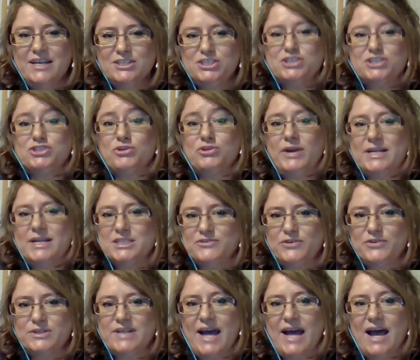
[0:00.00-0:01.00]
to
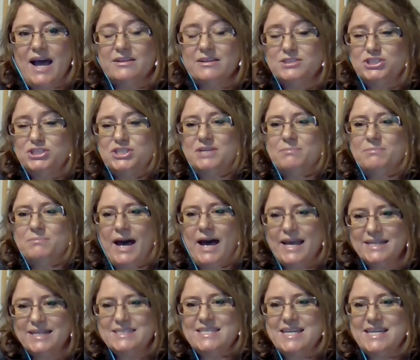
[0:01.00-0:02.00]
transfer knowledge to
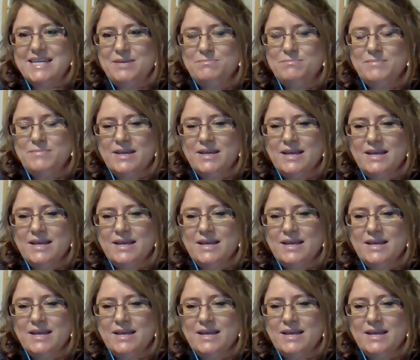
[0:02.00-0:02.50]
my team,